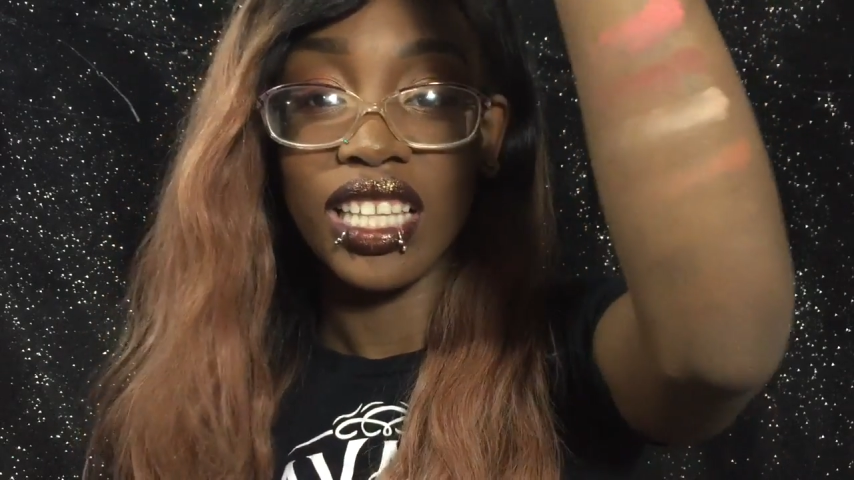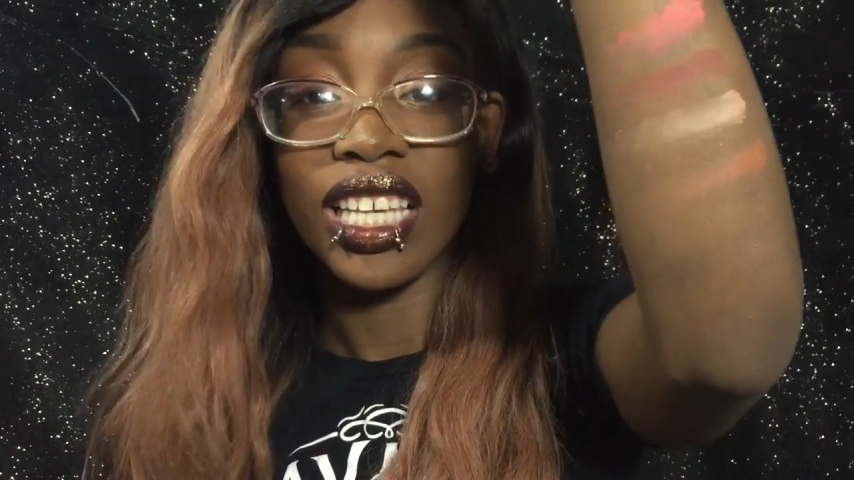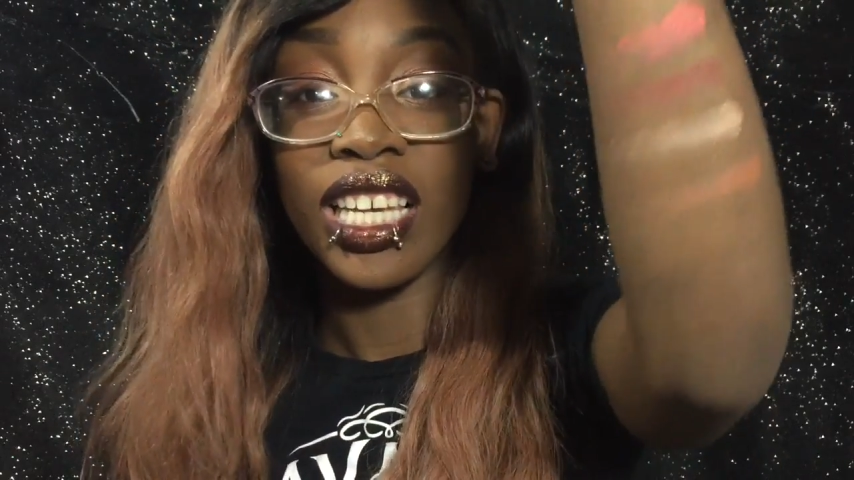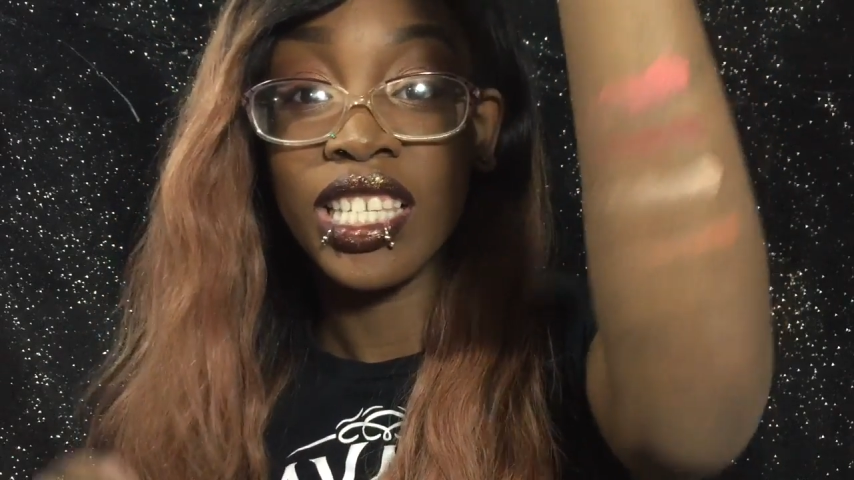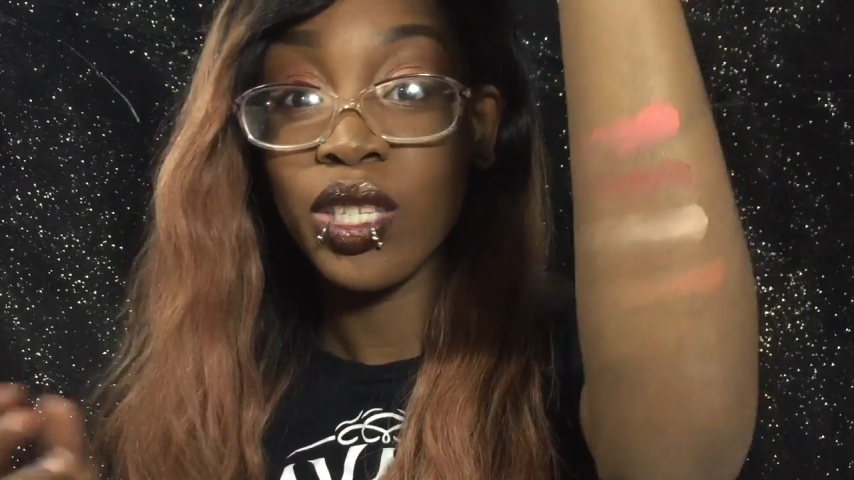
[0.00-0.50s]

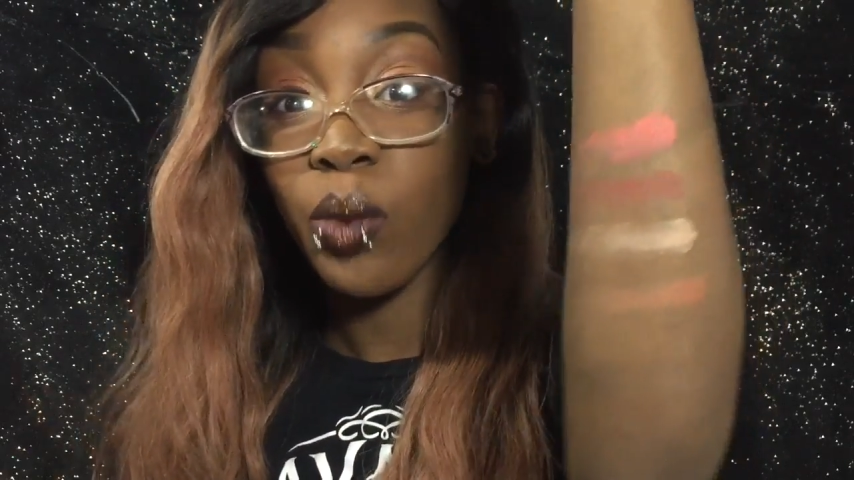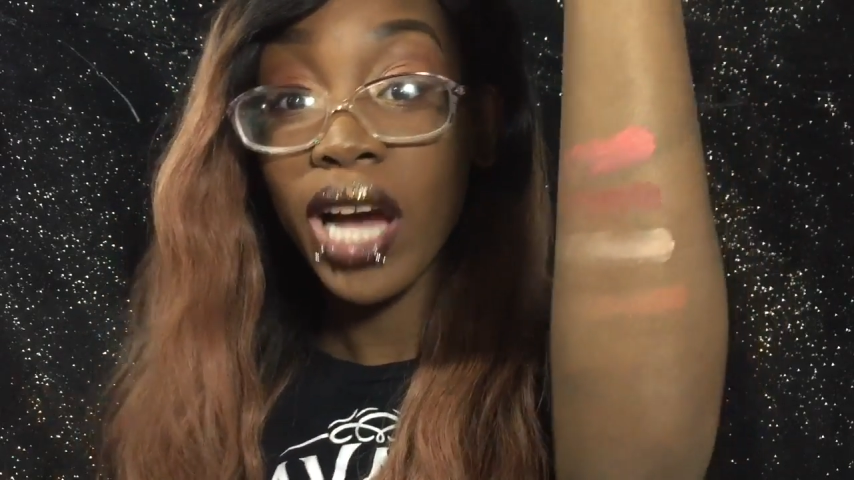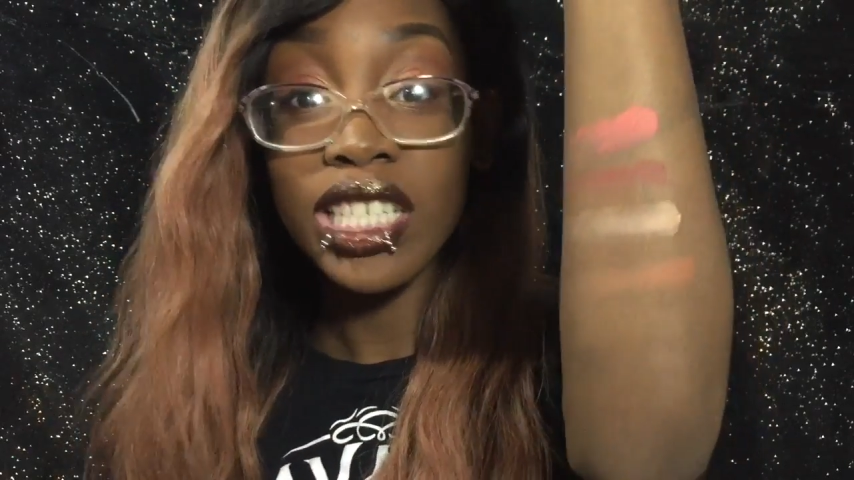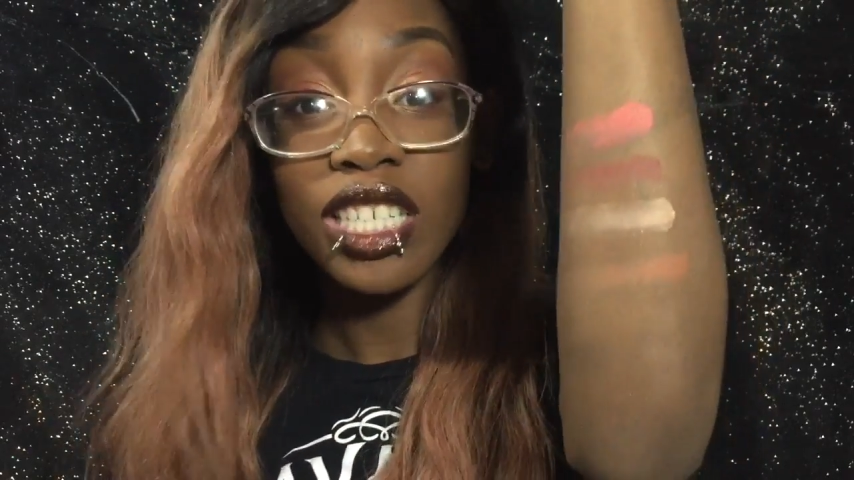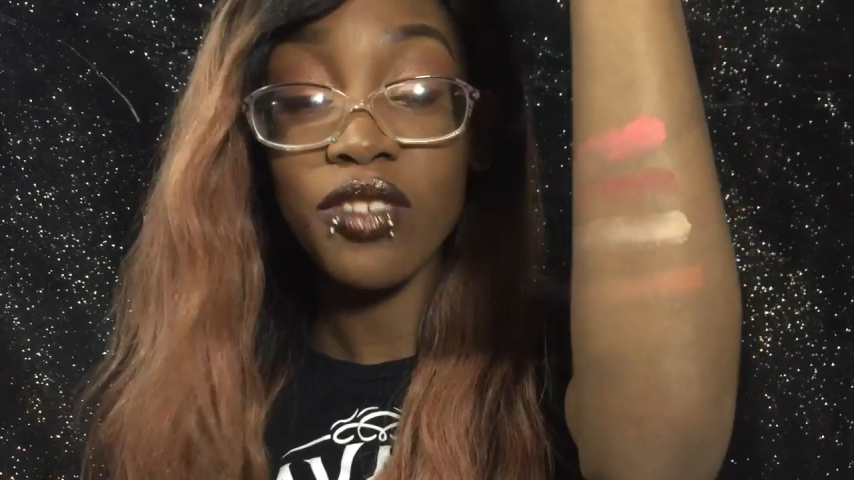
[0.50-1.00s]
Like, it
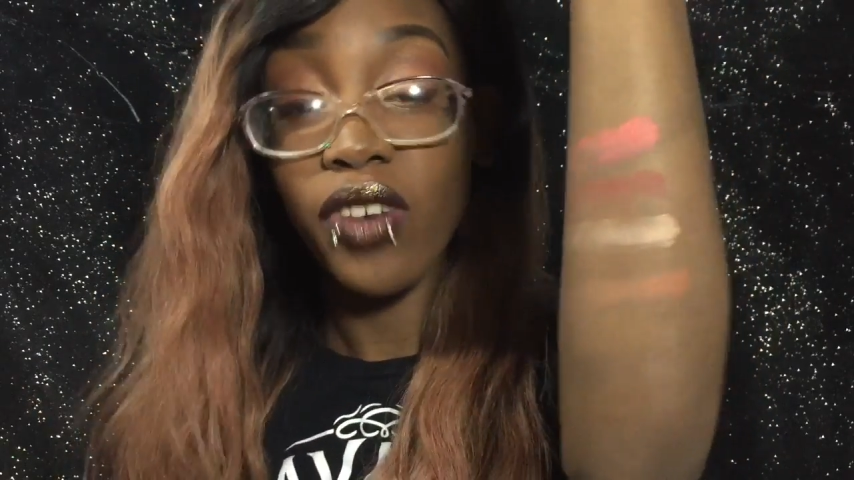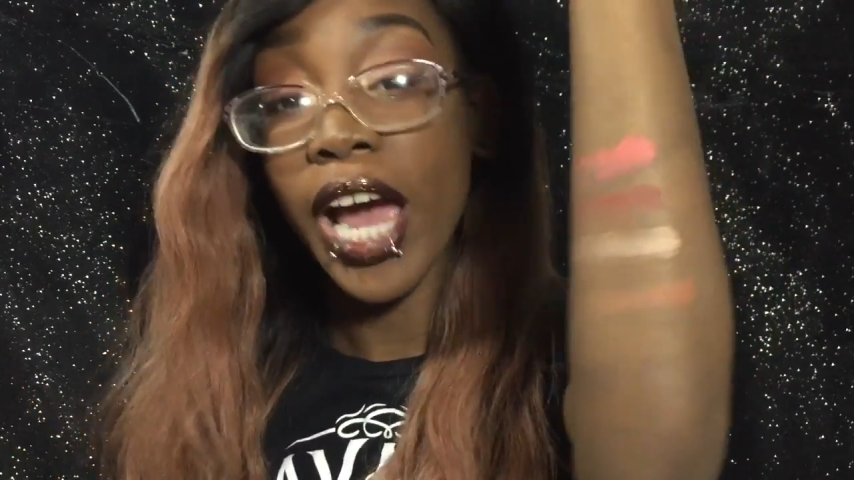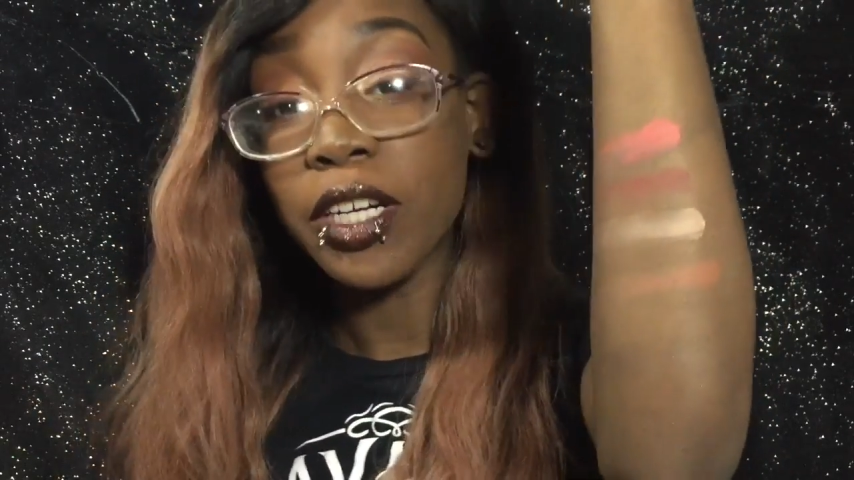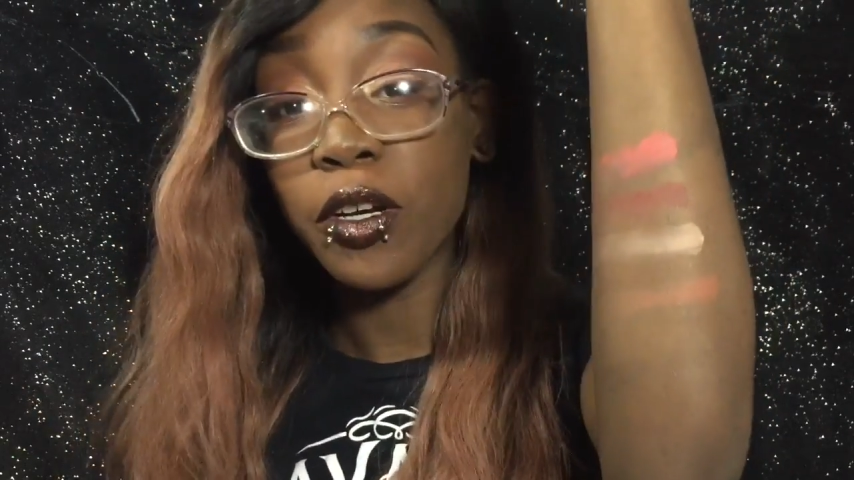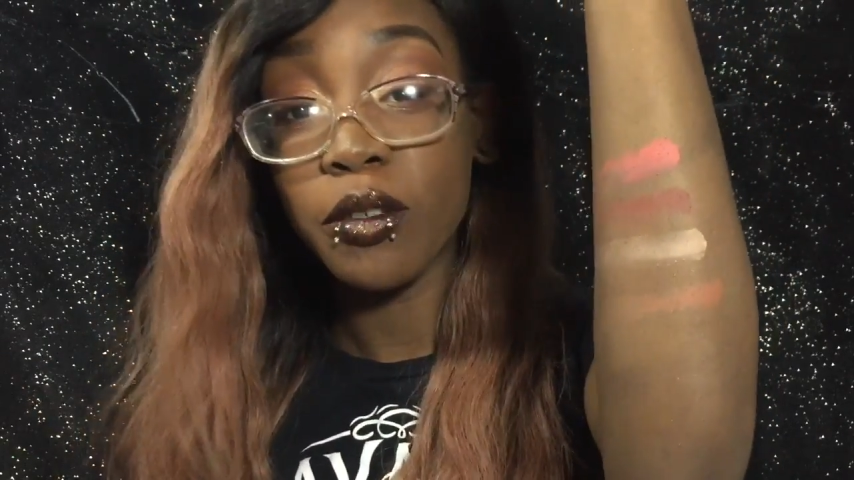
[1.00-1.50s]
swatches
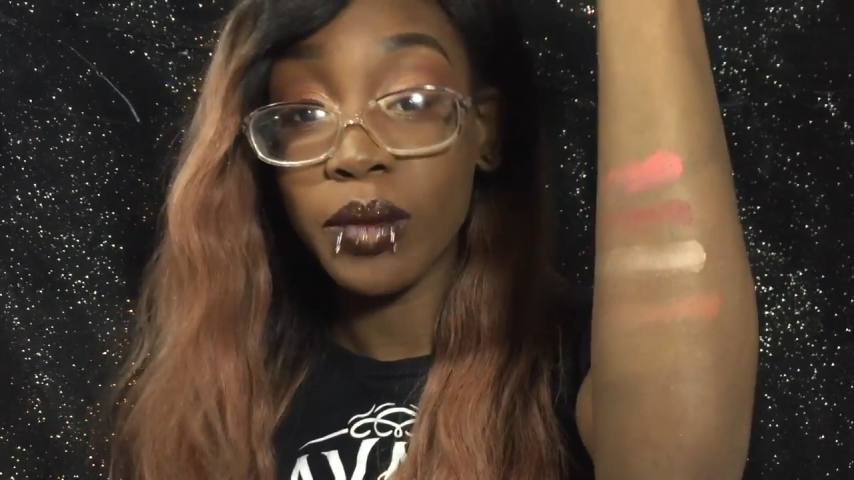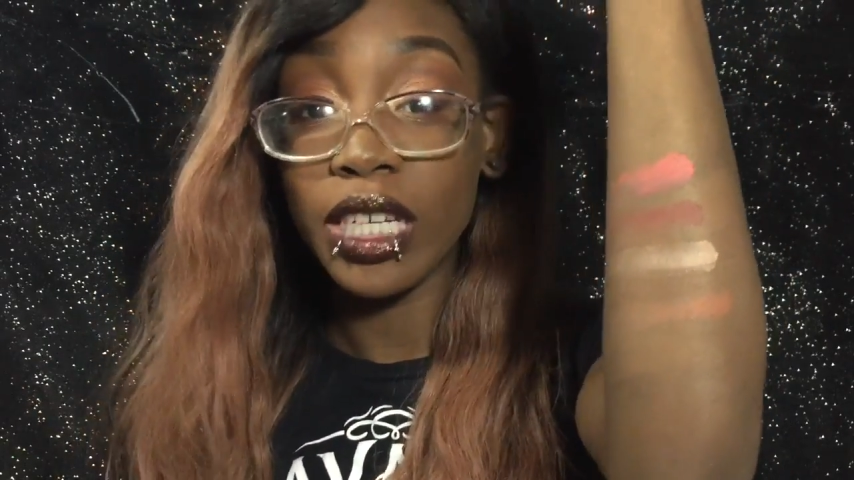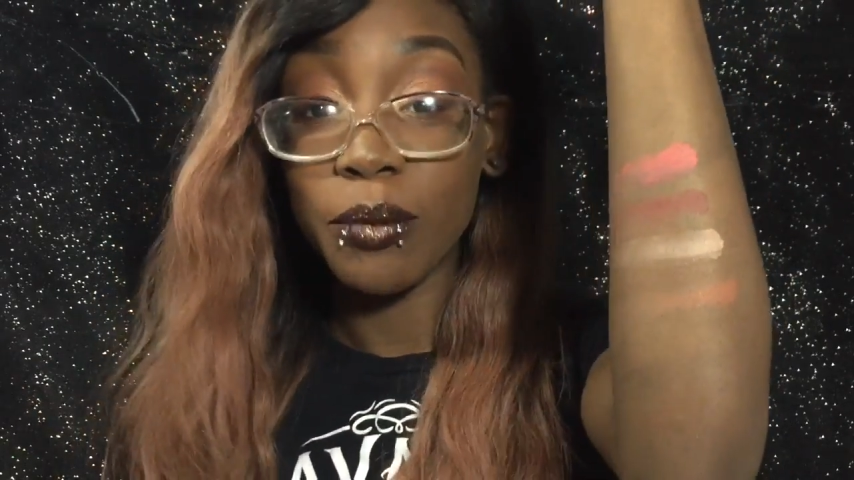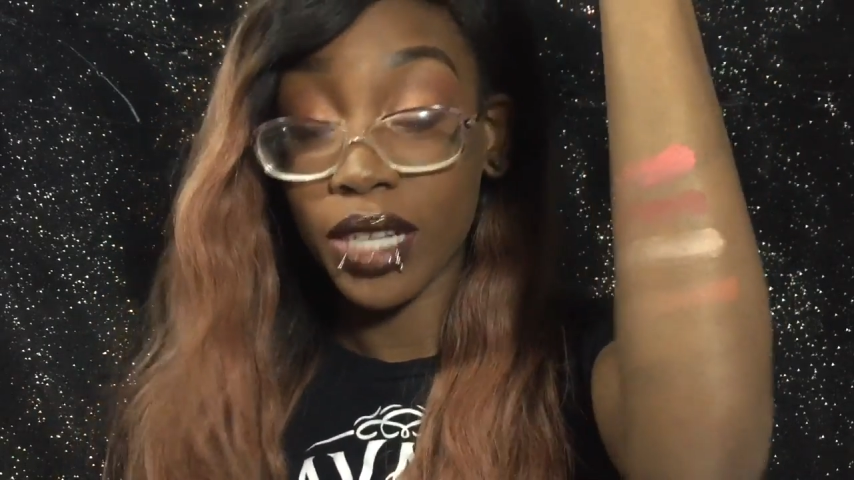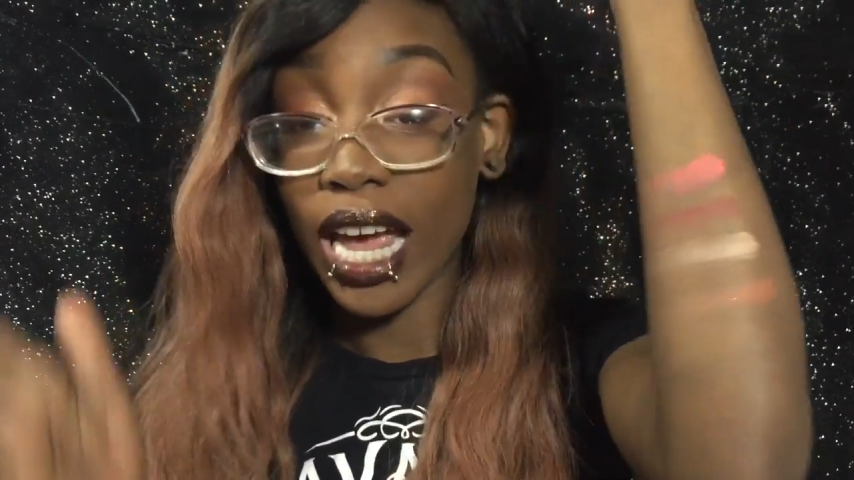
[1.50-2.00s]
fine on
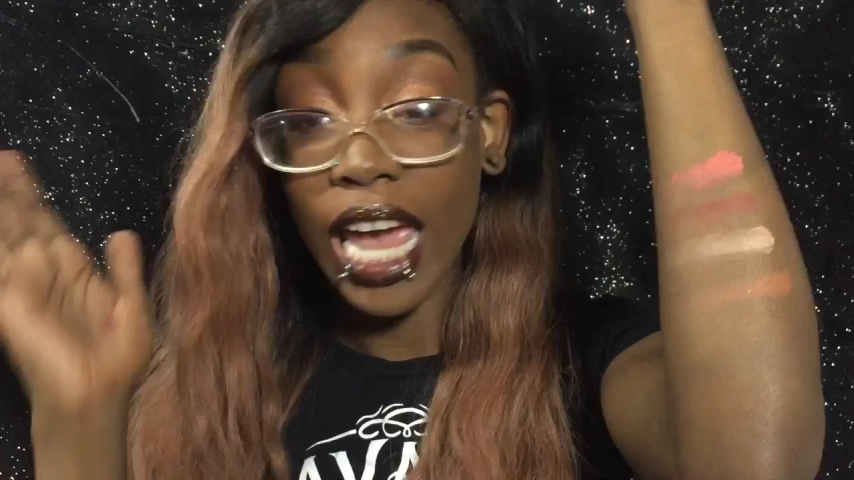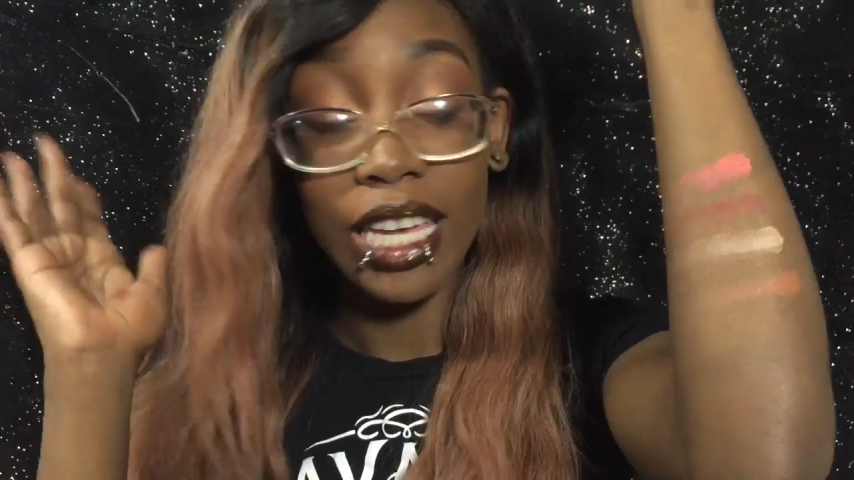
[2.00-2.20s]
me, but